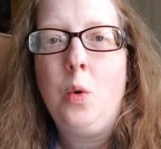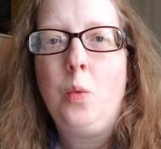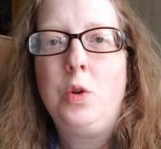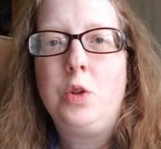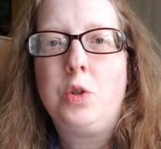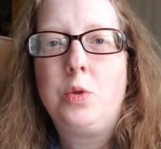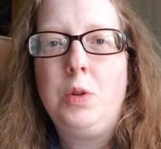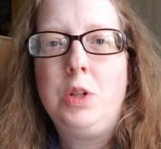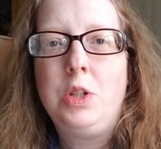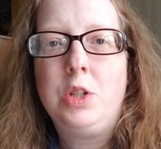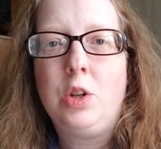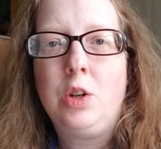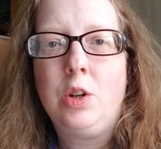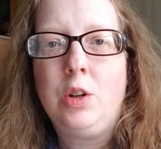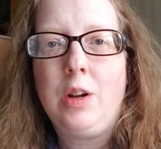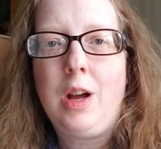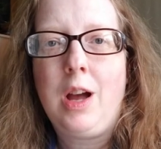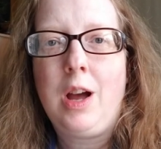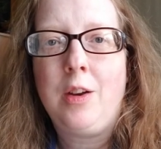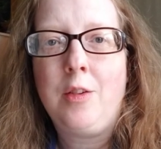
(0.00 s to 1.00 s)
which we
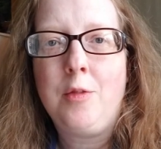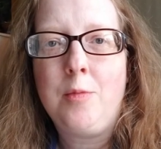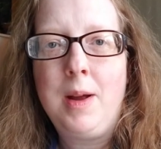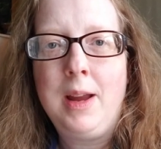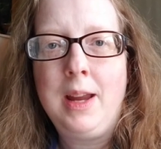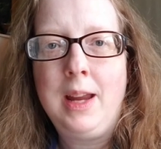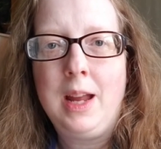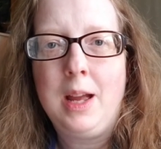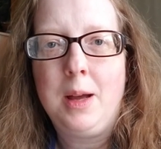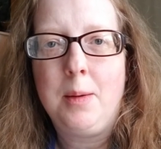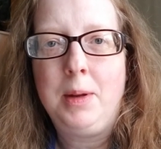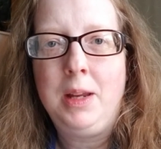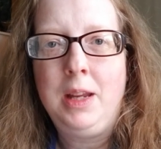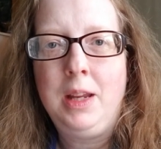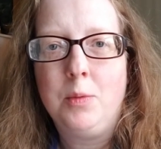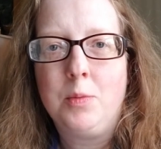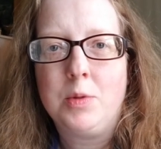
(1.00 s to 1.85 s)
took out of Miami.